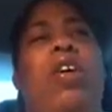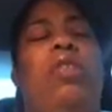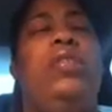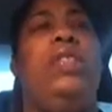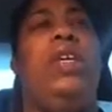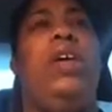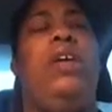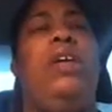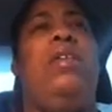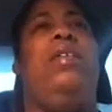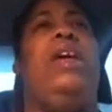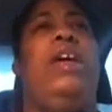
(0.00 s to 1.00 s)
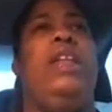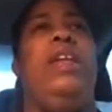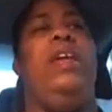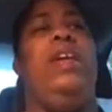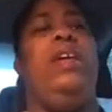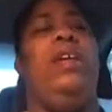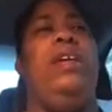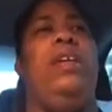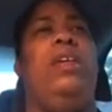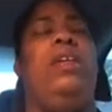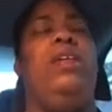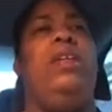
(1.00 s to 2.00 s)
hotel, and
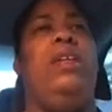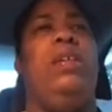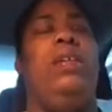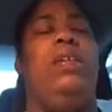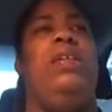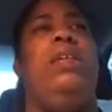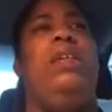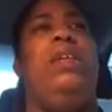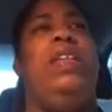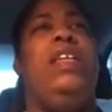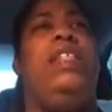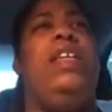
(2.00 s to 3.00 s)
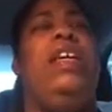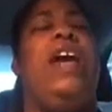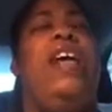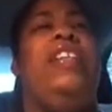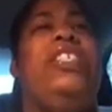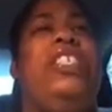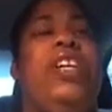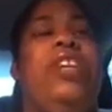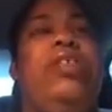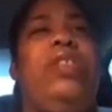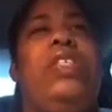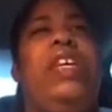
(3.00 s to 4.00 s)
then they said they got a
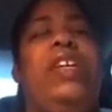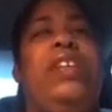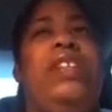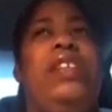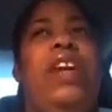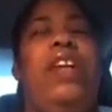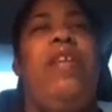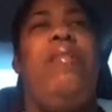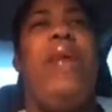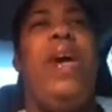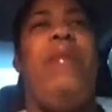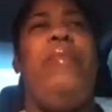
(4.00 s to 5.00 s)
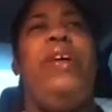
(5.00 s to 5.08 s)
shuttle to take us there and back,